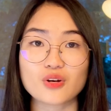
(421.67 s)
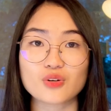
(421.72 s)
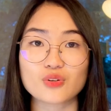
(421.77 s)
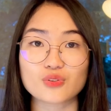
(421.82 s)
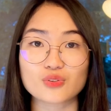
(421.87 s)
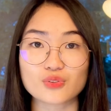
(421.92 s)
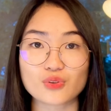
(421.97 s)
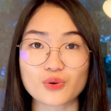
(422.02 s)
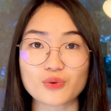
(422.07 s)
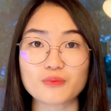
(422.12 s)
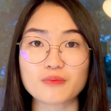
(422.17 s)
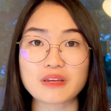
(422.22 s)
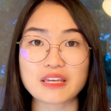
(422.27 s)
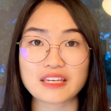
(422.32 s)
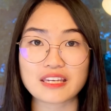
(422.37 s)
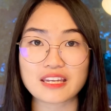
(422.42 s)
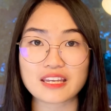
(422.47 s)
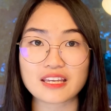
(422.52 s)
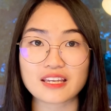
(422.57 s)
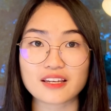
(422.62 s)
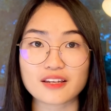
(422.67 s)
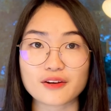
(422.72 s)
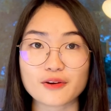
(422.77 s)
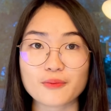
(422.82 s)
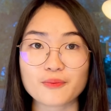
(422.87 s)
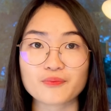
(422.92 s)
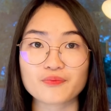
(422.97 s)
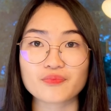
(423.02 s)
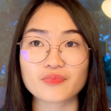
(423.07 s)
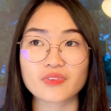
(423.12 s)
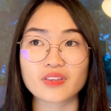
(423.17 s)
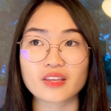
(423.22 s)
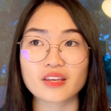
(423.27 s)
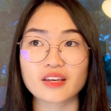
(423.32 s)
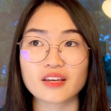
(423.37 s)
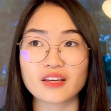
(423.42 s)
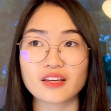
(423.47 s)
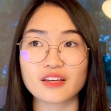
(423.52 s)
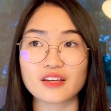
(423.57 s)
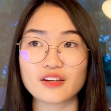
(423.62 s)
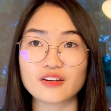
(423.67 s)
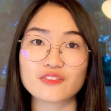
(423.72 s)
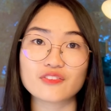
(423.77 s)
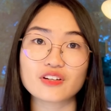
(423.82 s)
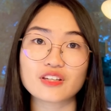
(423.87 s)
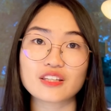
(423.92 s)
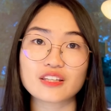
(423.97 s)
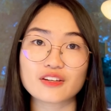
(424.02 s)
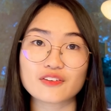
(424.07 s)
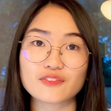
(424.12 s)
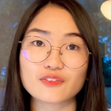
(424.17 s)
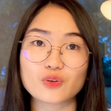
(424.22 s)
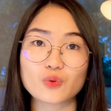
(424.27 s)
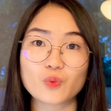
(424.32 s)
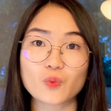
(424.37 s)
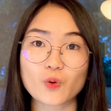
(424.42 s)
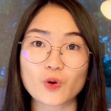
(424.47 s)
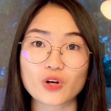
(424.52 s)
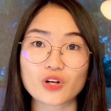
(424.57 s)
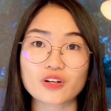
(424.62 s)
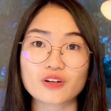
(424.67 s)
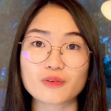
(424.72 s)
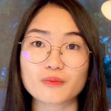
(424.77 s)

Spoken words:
So meaning, even if you work